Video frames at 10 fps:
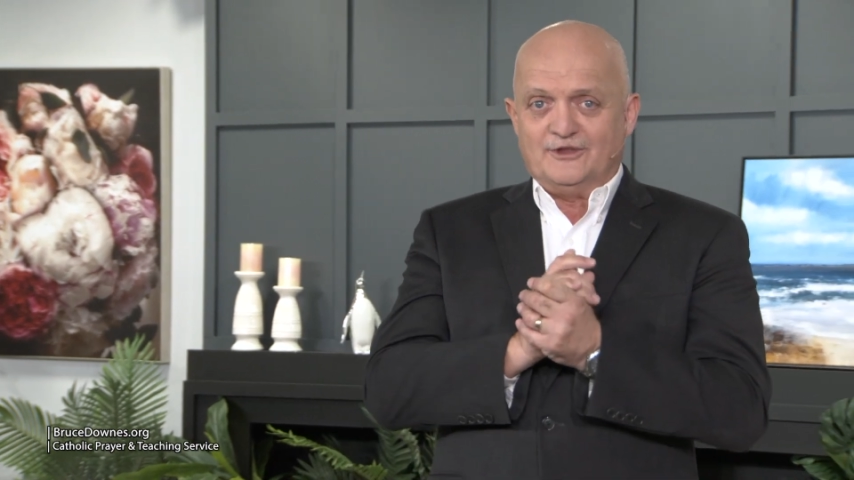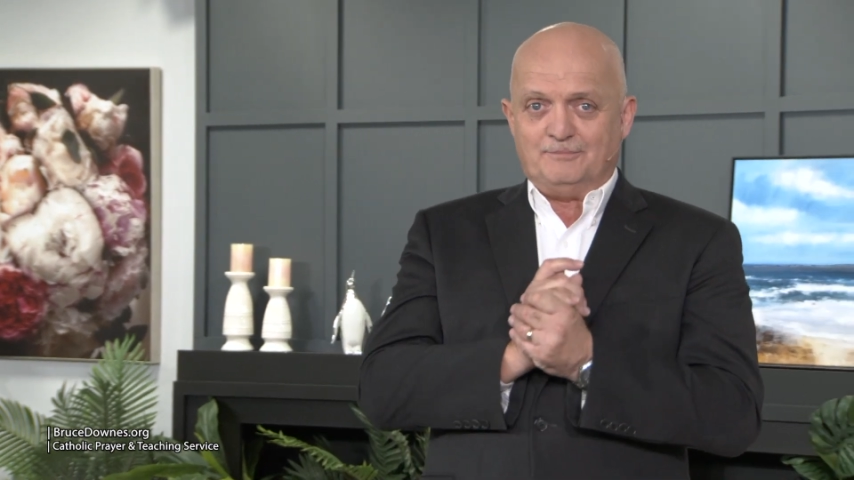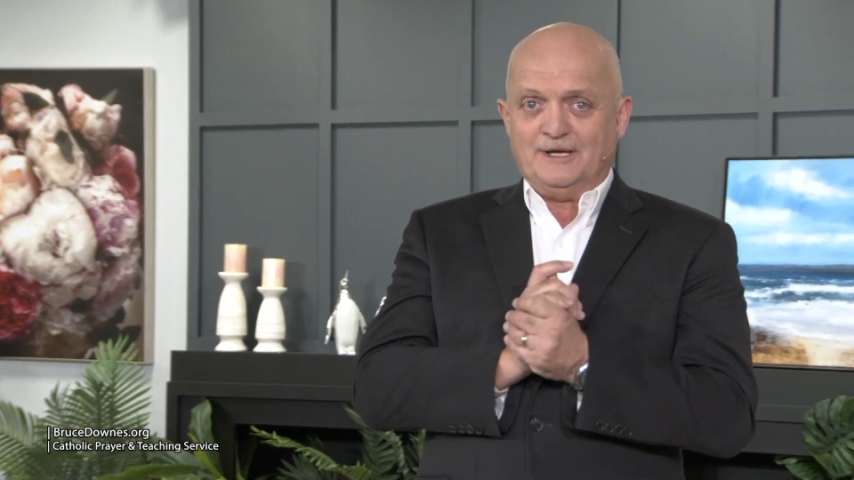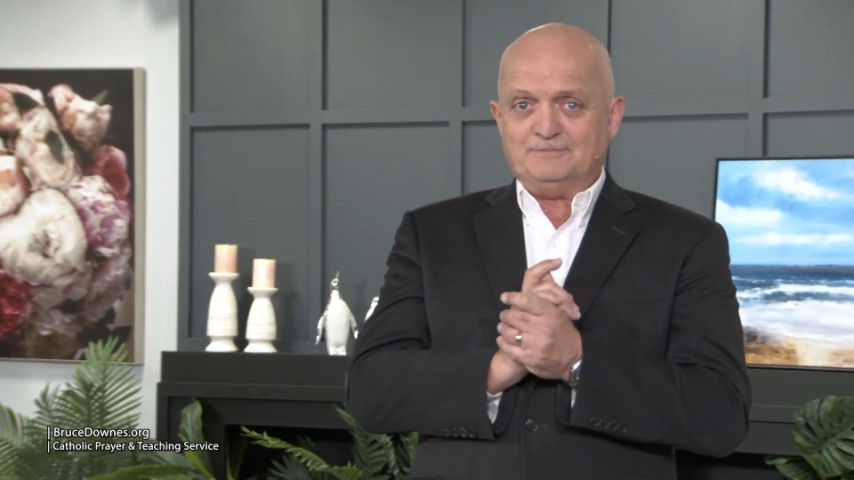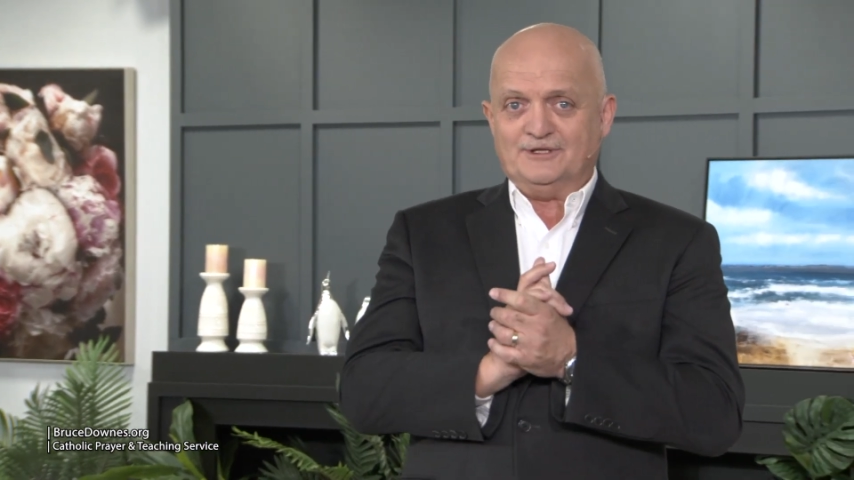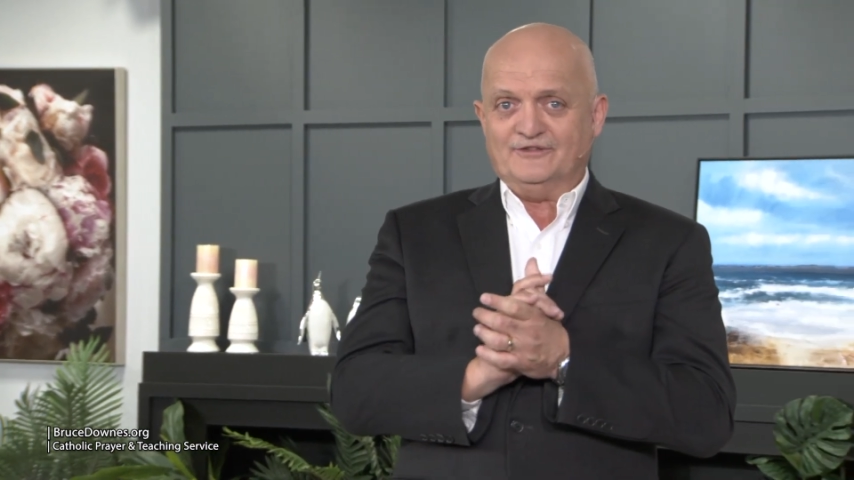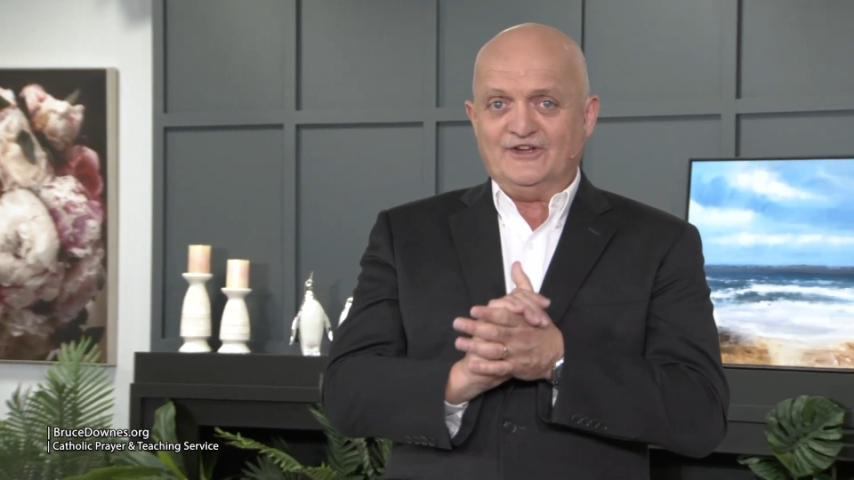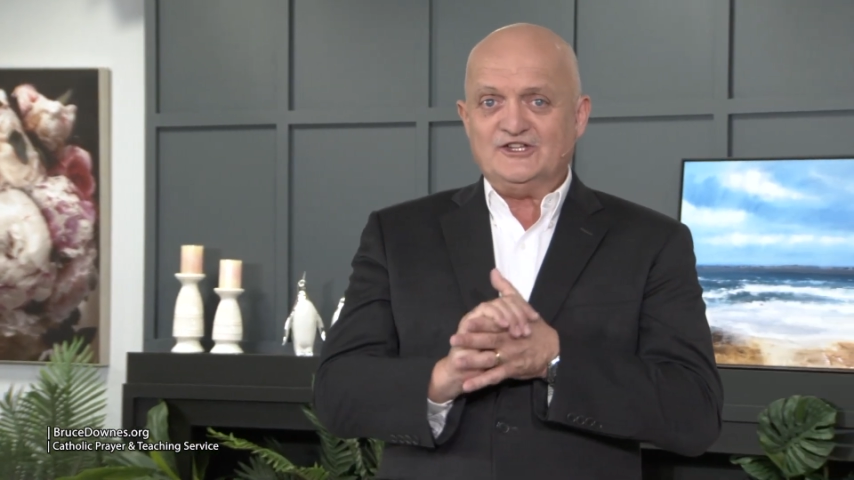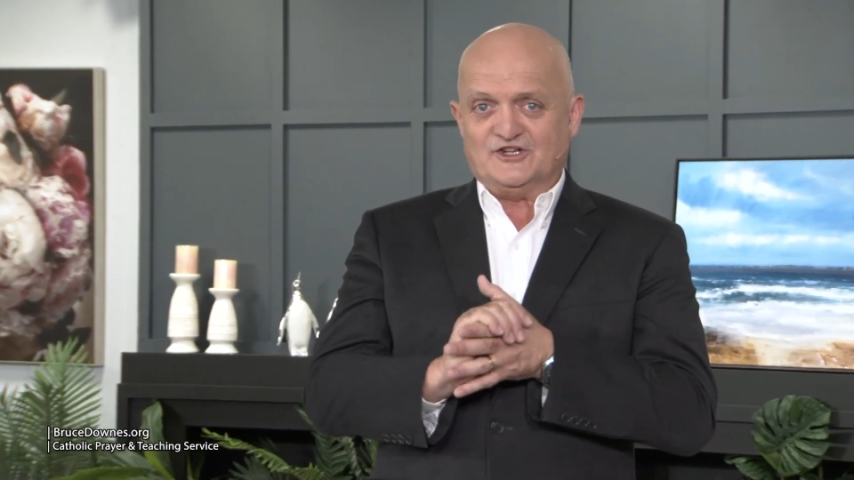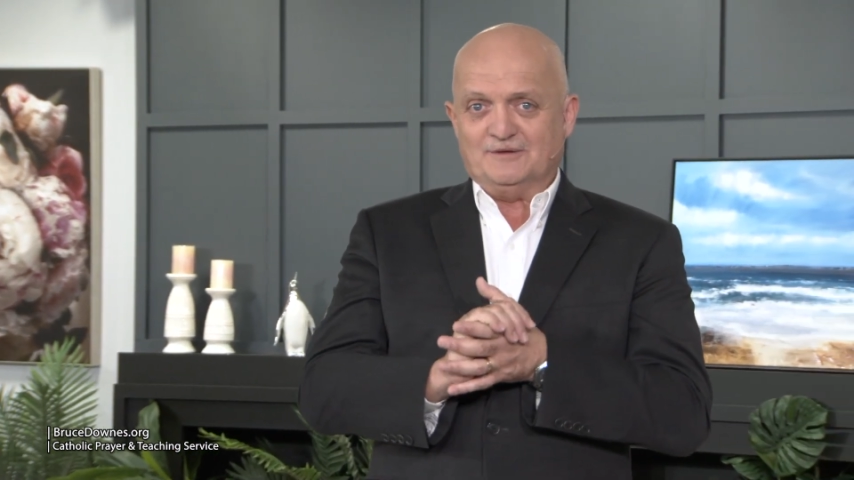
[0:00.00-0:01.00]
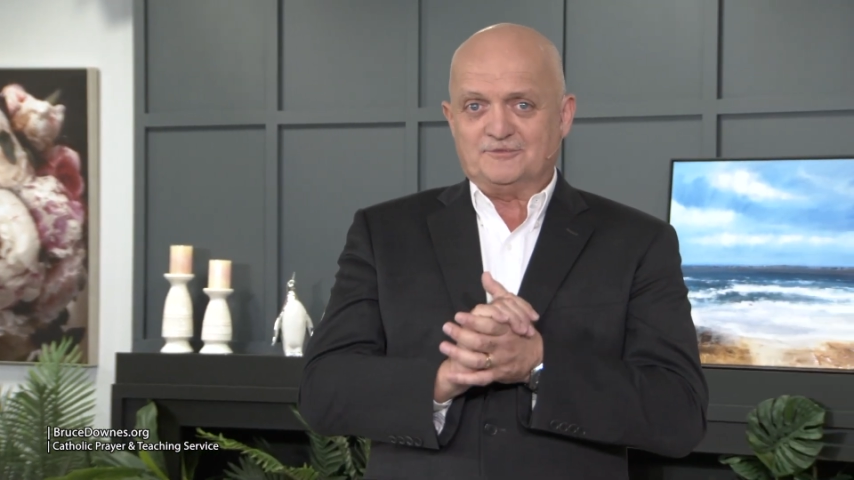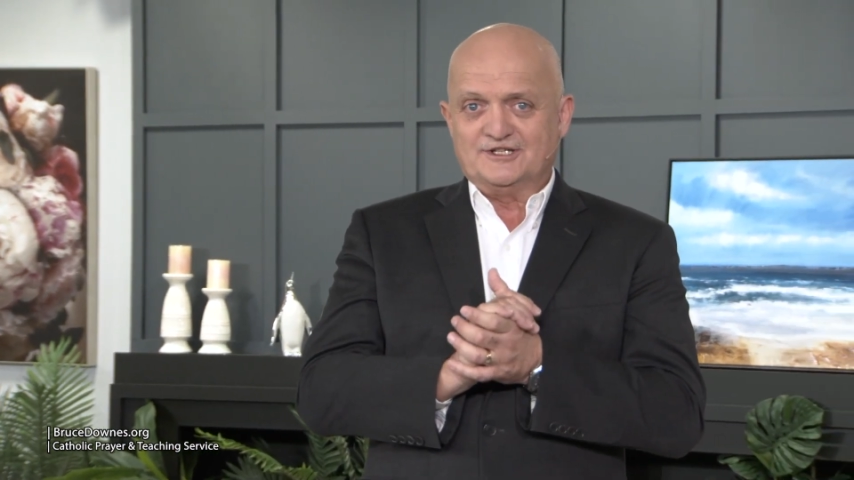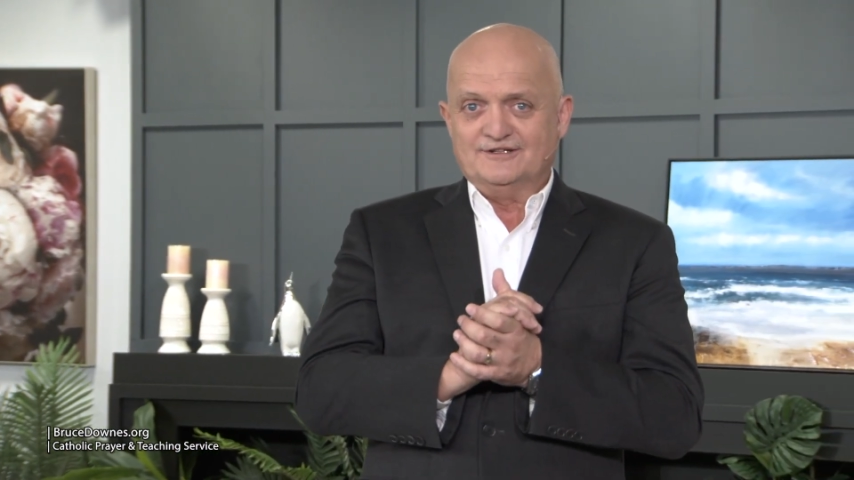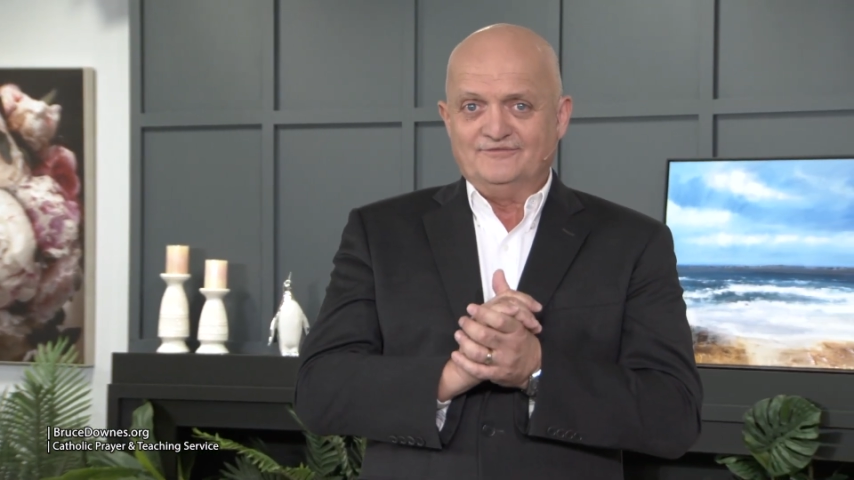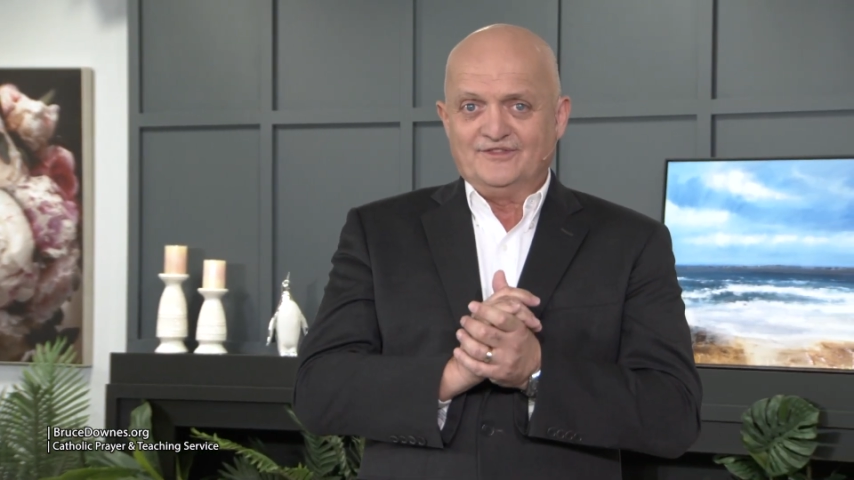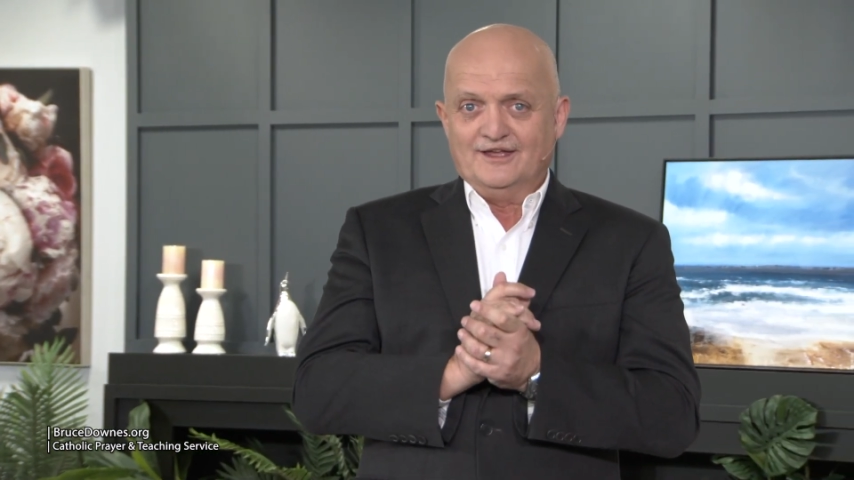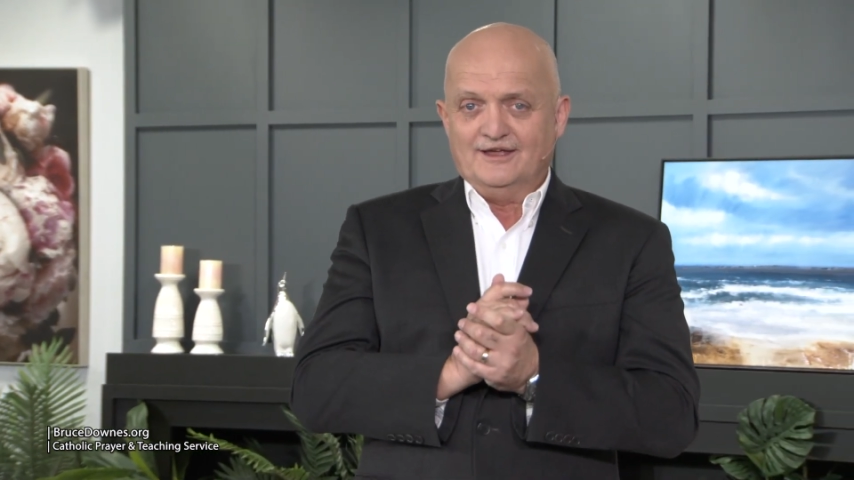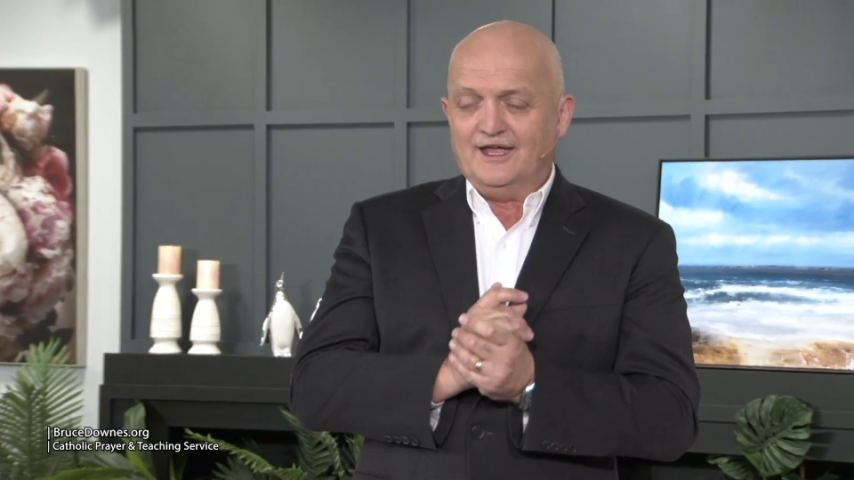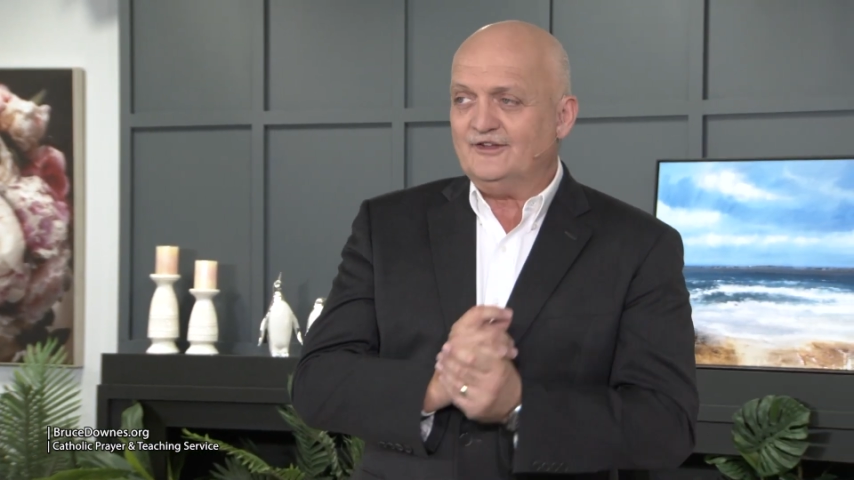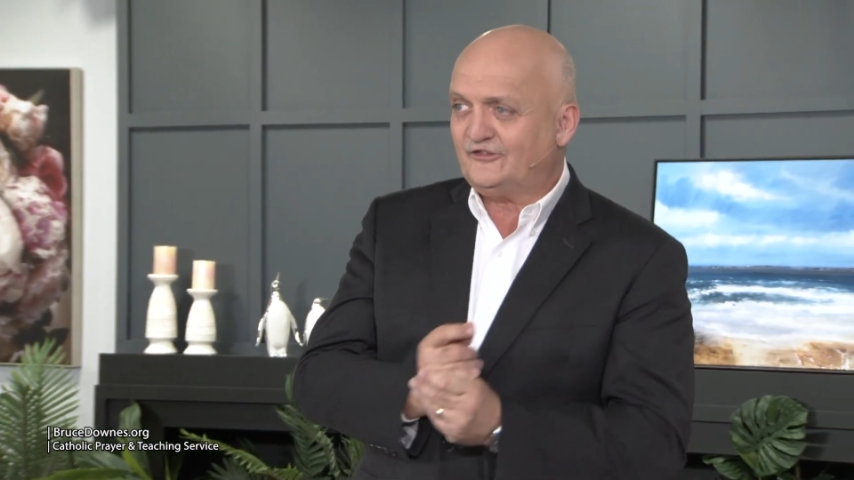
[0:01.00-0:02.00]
the people of Egypt. And